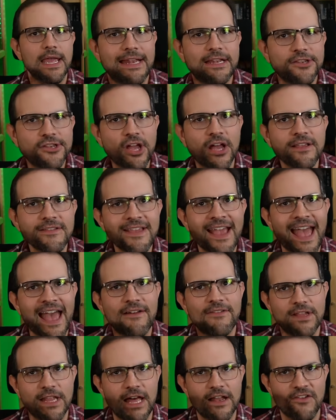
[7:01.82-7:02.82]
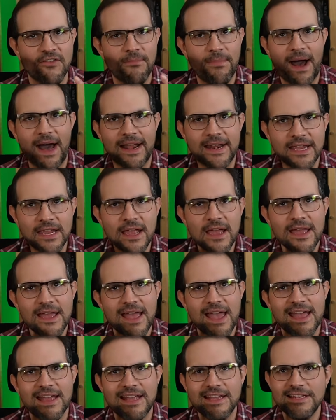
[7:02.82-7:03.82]
It does have a lot of body,
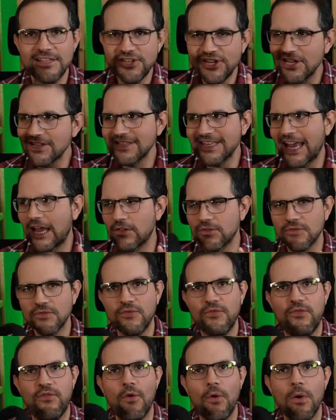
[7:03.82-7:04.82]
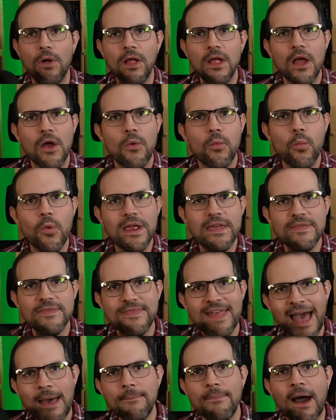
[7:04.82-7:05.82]
it just sounds full. With
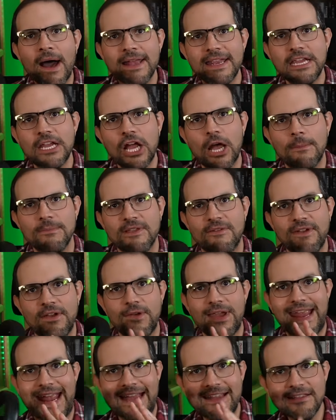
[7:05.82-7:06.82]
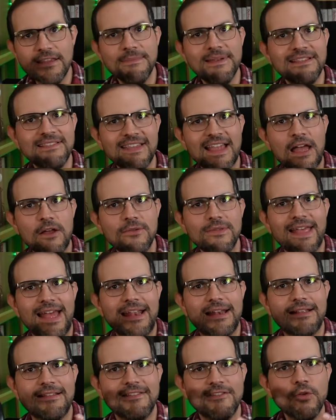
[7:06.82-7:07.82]
that body comes a very intimate sound
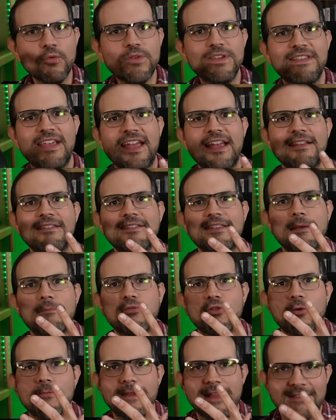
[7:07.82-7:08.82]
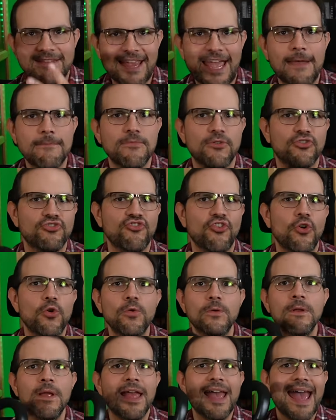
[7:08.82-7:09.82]
that still retains the appropriate timbre,
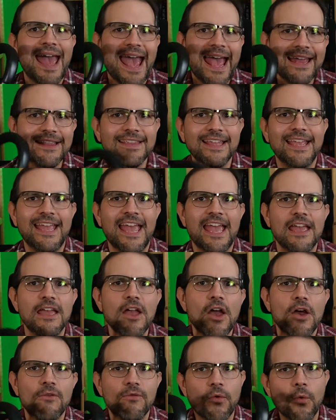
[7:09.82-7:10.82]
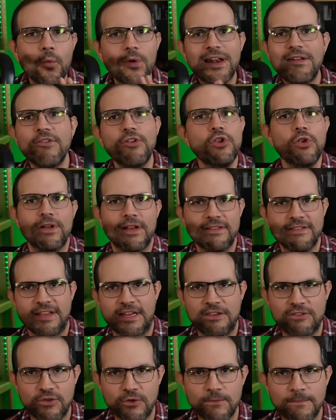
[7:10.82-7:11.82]
tone, and decay for whatever you're
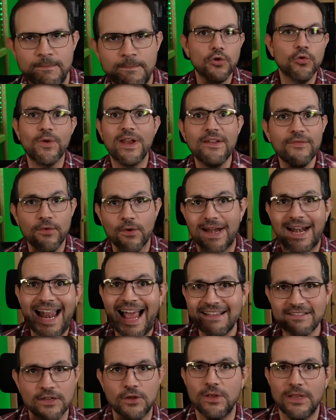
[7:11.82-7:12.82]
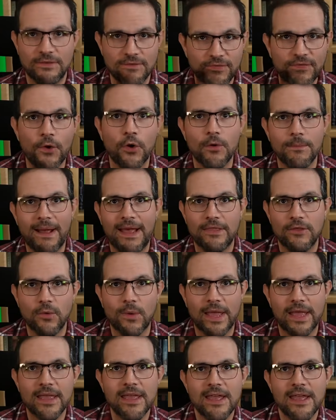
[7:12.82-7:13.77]
listening to. Great for classical and folk, by the way.